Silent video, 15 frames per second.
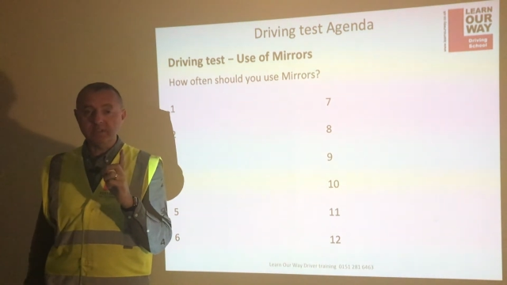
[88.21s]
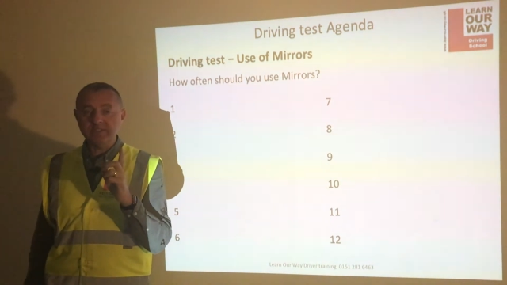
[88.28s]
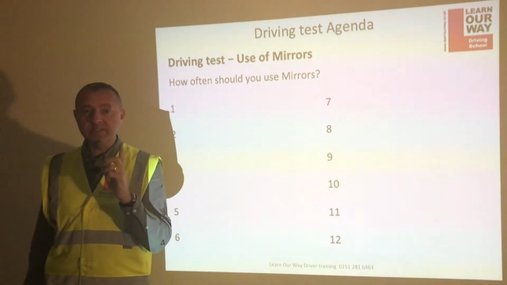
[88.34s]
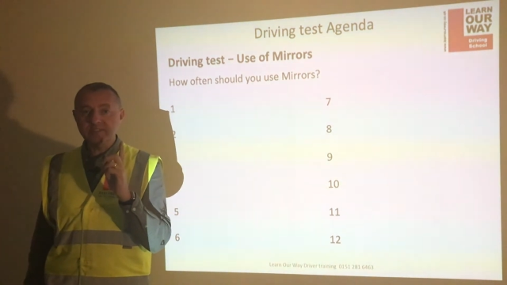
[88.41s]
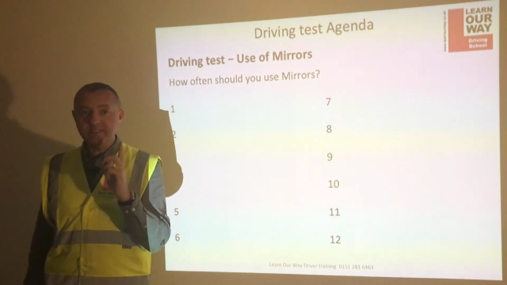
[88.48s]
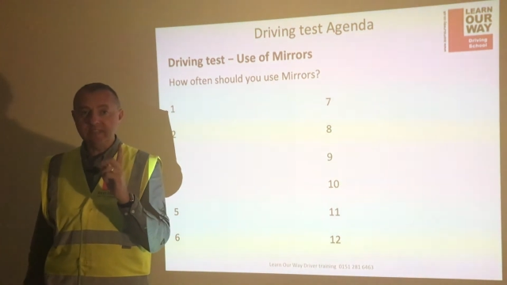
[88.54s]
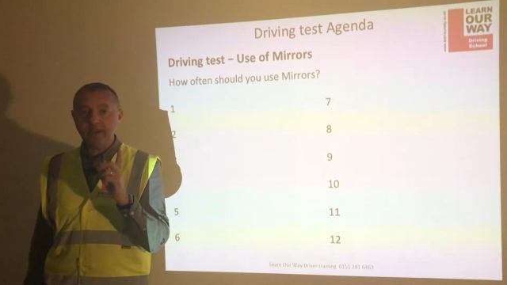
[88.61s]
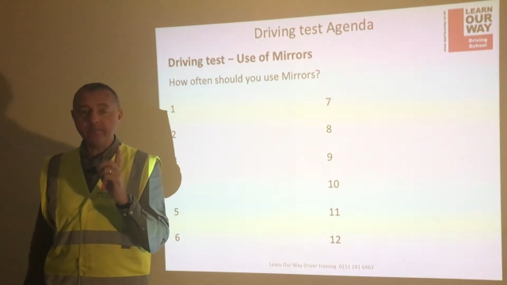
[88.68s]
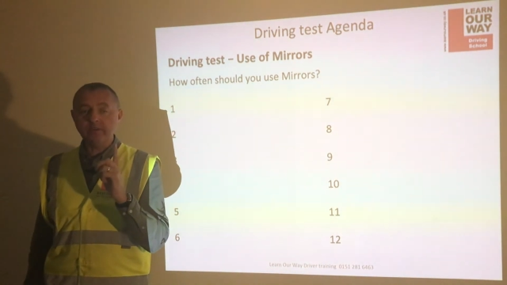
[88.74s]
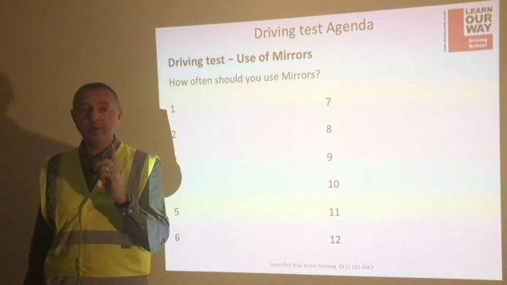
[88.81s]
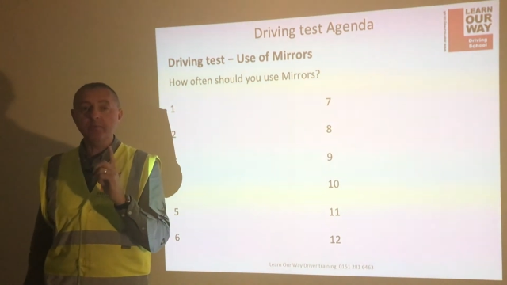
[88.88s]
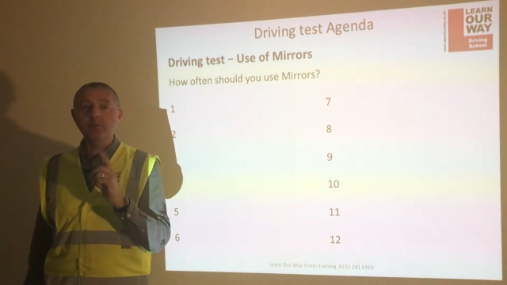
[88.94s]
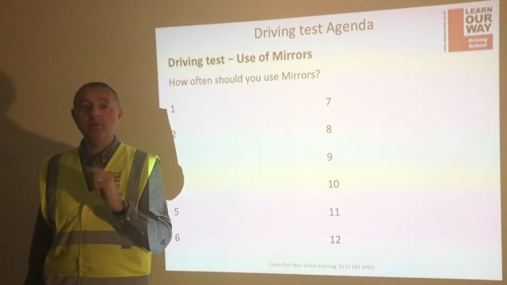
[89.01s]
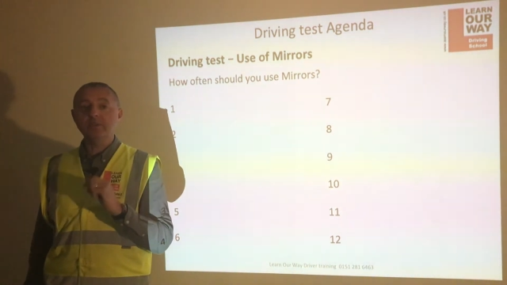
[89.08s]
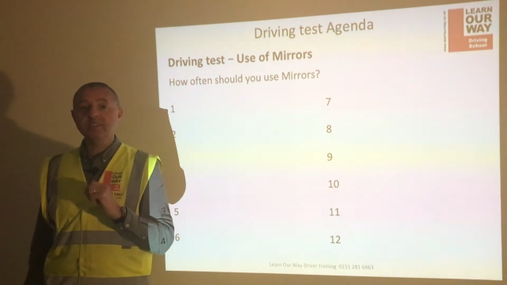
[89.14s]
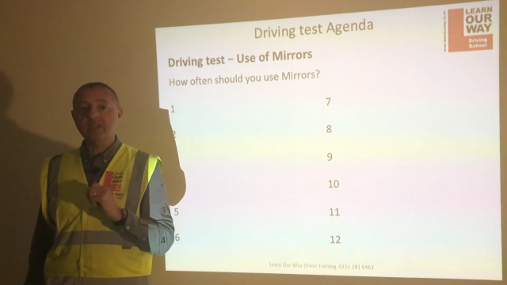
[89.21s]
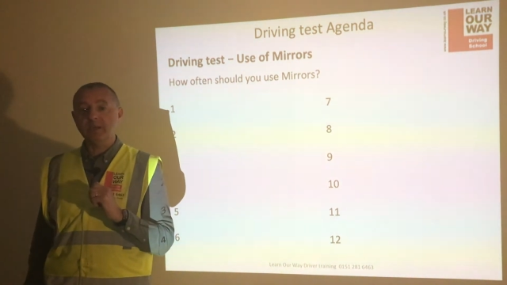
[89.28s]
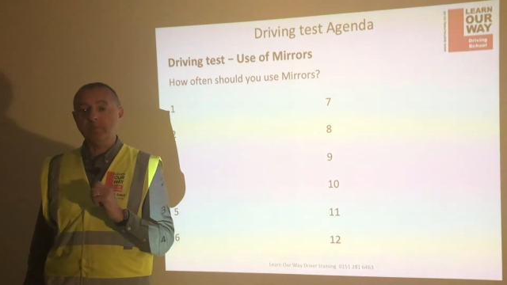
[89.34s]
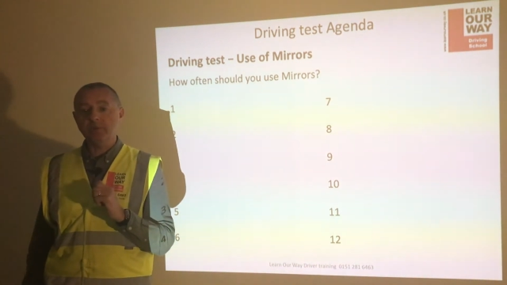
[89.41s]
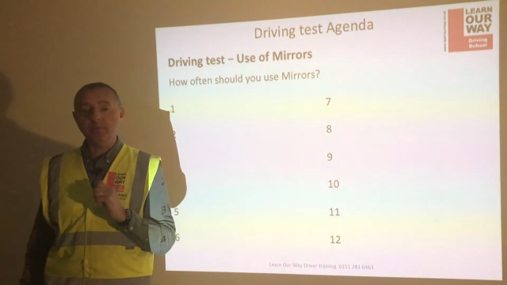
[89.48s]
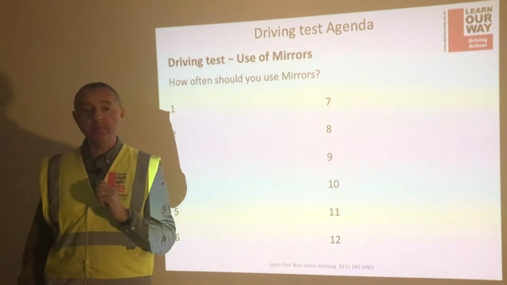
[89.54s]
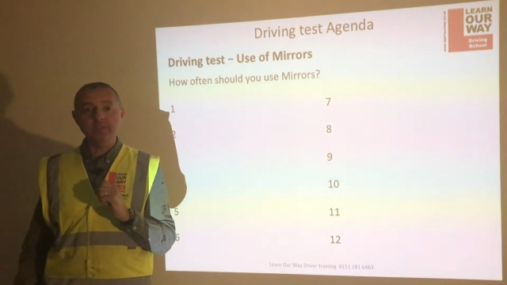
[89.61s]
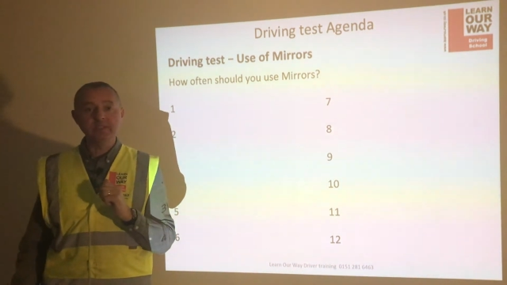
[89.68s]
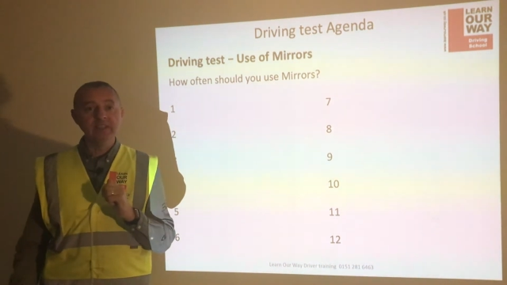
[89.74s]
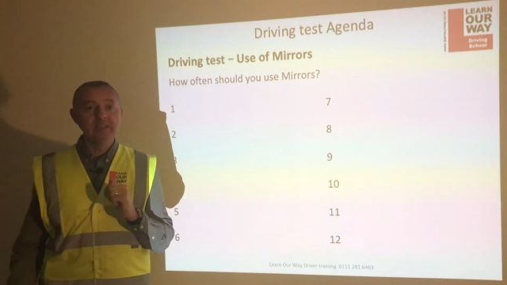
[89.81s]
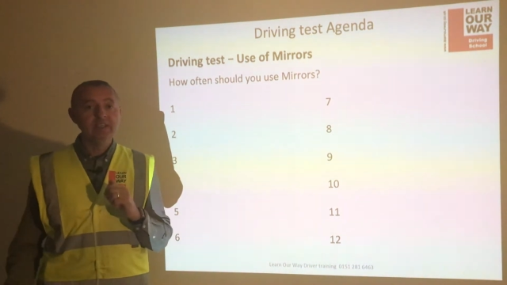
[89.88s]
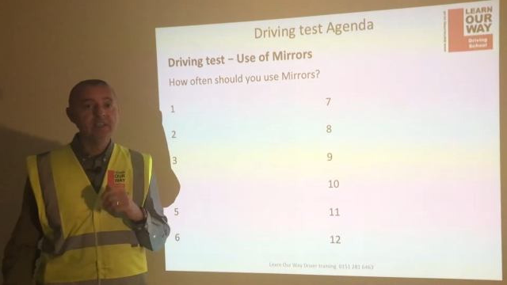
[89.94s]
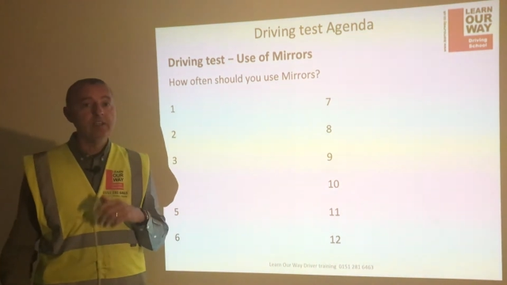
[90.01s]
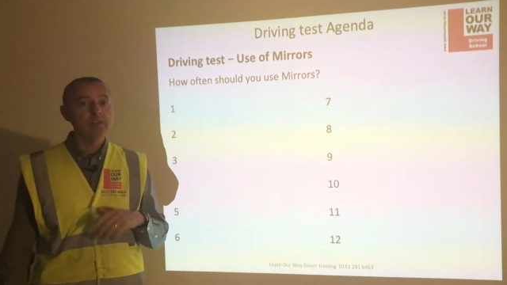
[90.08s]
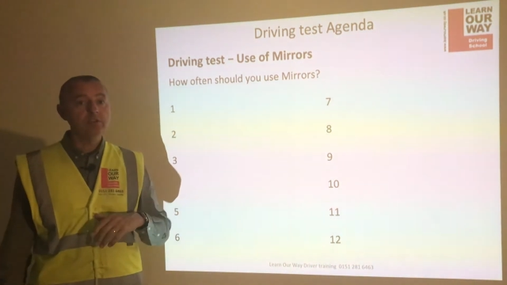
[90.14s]
Never put a time limit.
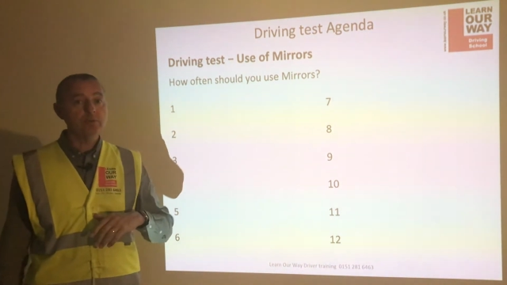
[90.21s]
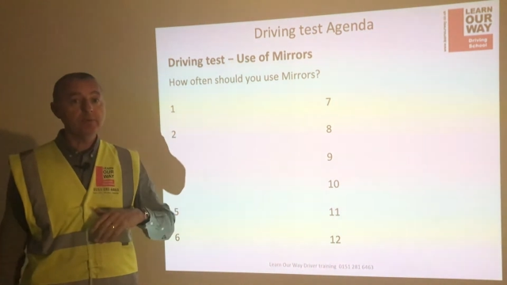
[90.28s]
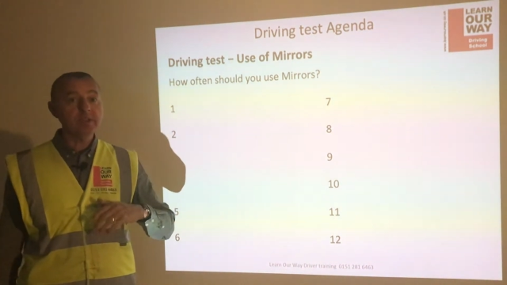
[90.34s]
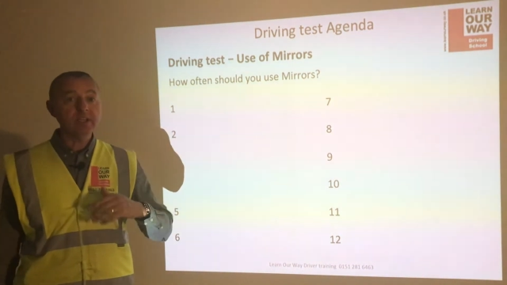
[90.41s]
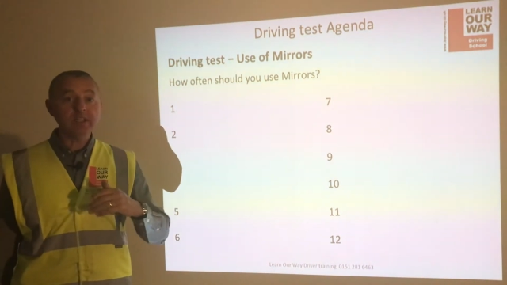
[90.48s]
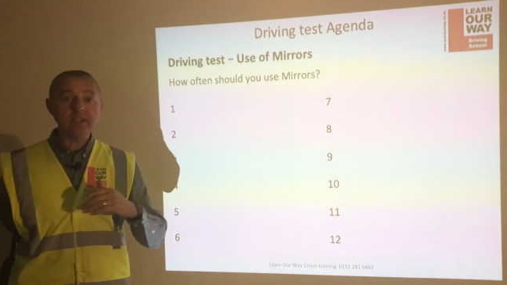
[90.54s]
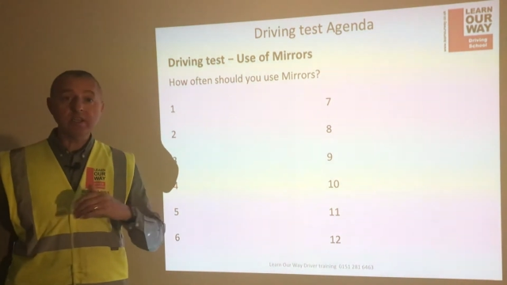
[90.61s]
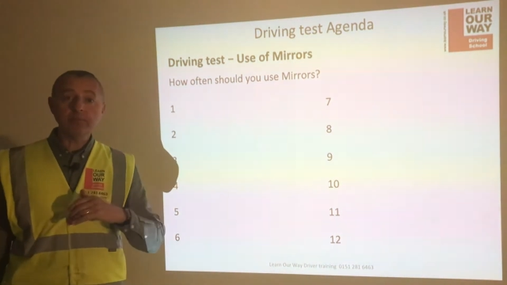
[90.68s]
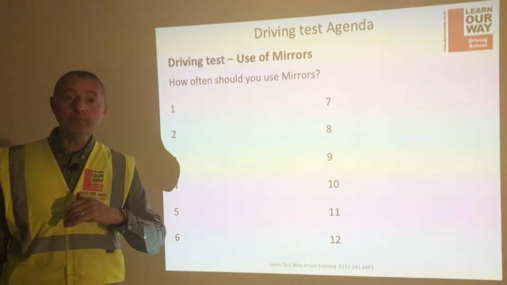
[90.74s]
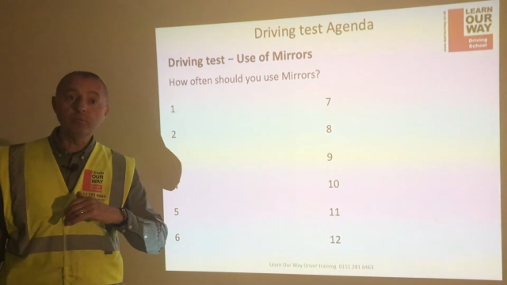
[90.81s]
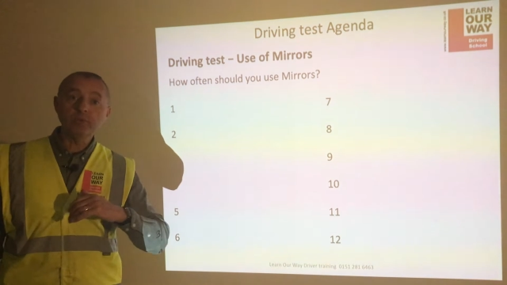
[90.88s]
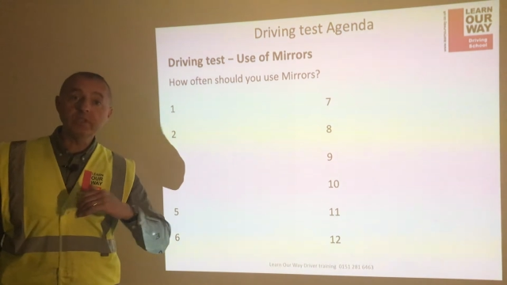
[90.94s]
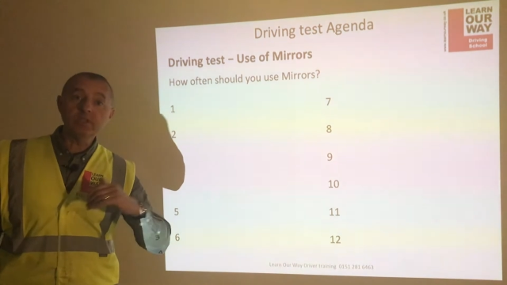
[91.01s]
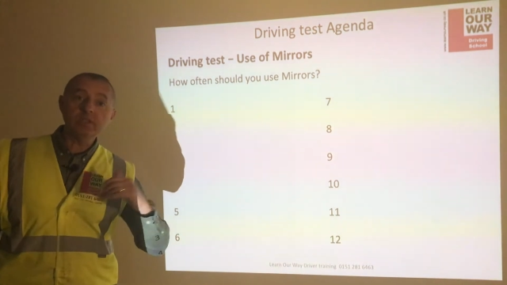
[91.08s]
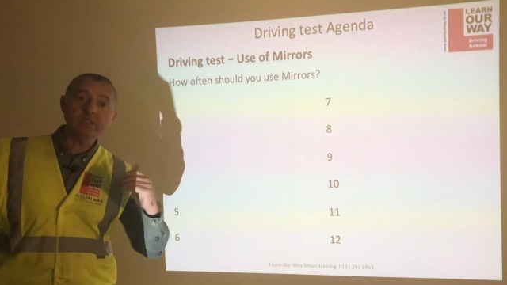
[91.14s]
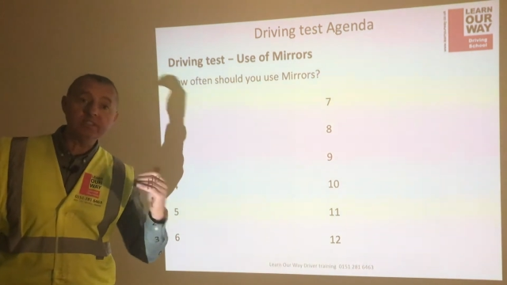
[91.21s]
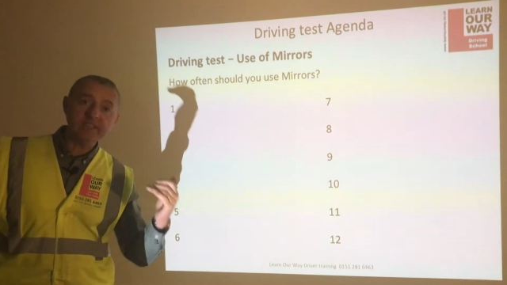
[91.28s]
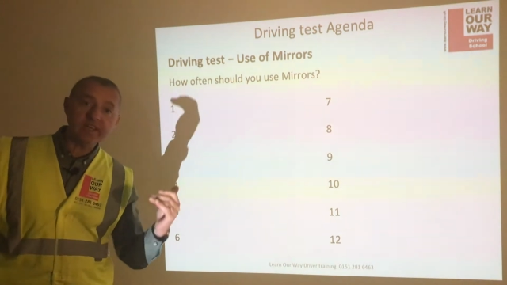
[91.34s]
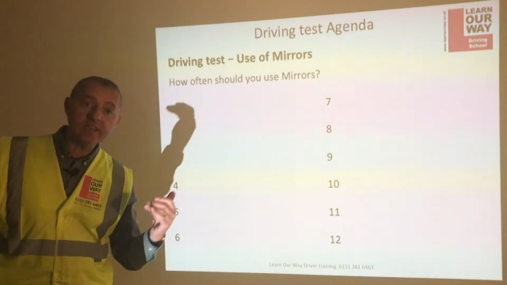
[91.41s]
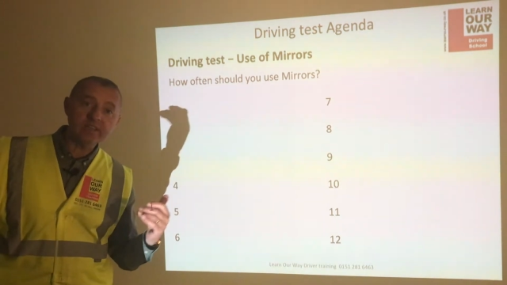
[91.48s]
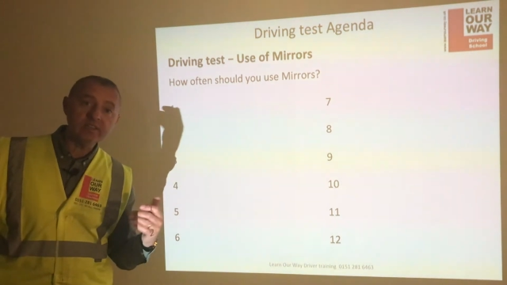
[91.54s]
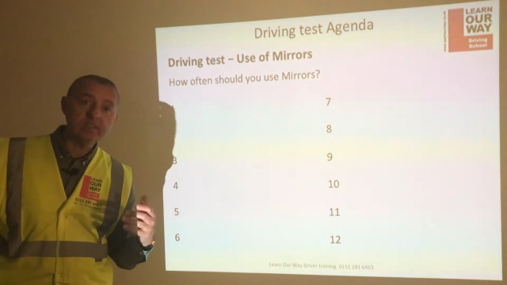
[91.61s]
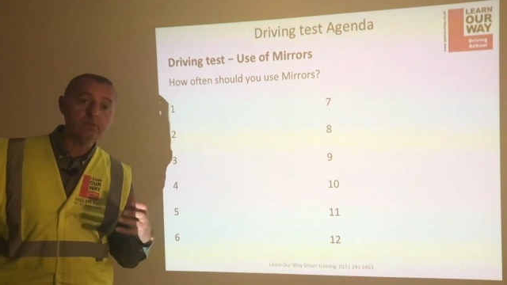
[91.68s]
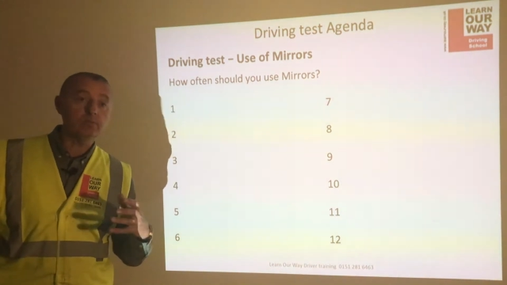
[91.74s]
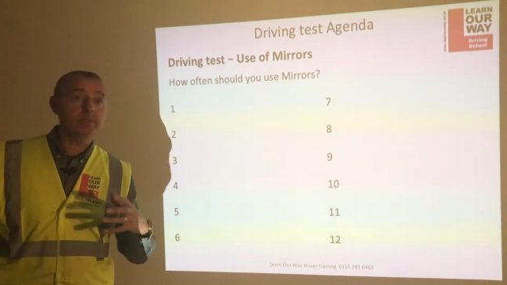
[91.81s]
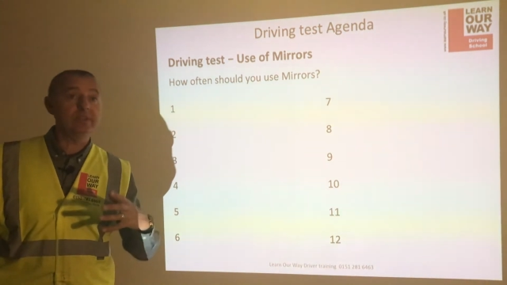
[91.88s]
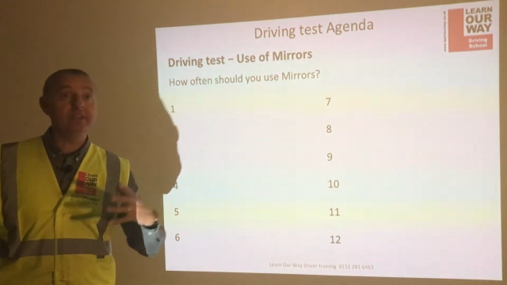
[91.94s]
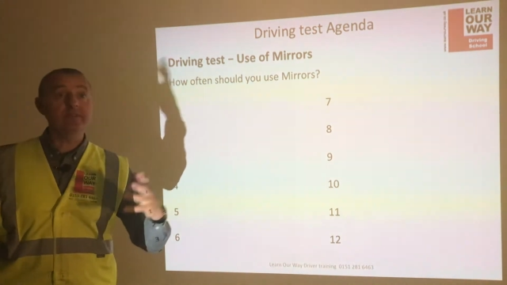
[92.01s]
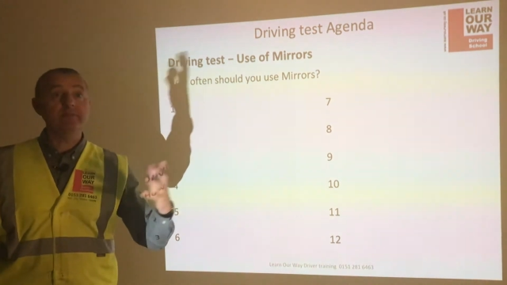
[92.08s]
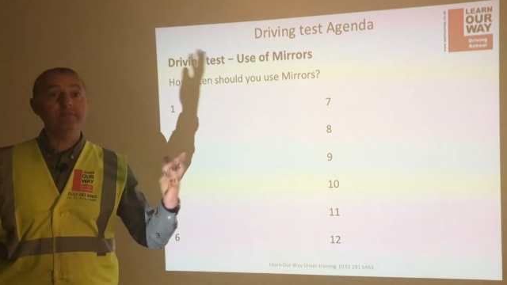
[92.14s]
Something can happen within a second or within